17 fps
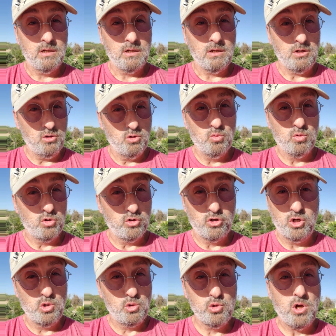you will
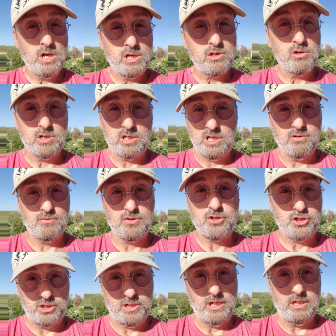no longer give a
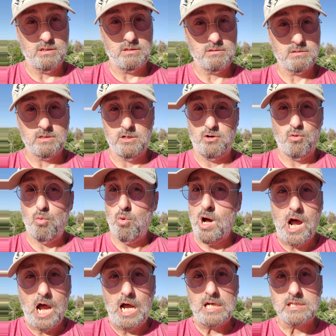shit that a
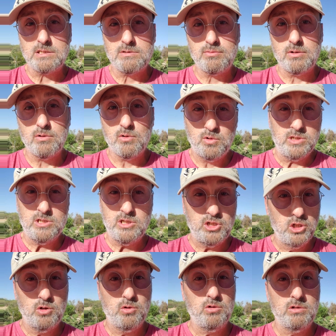wasp was
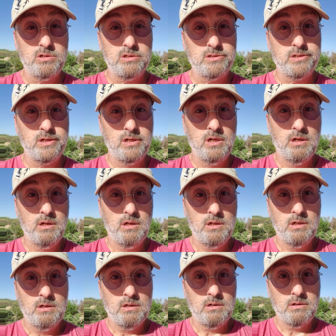used
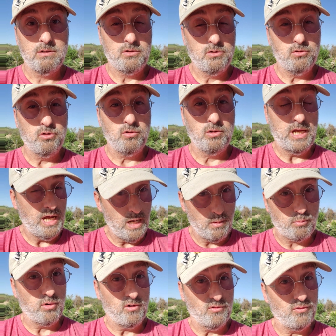to
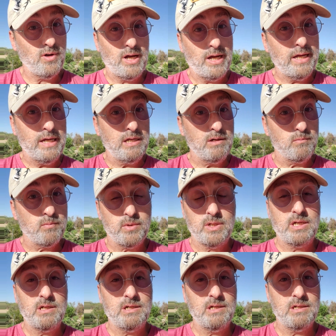caprify it,
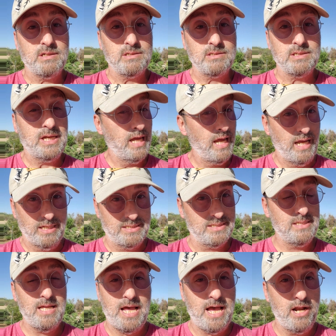because
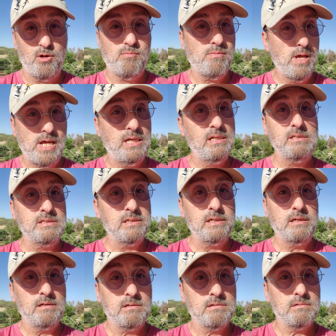it's that
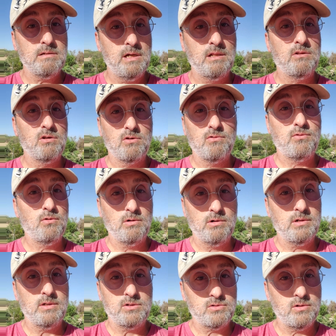amazing. I look
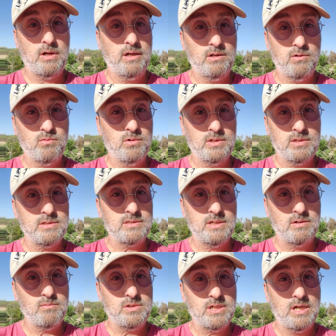forward to trying one
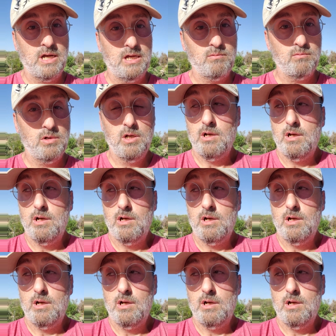sometime.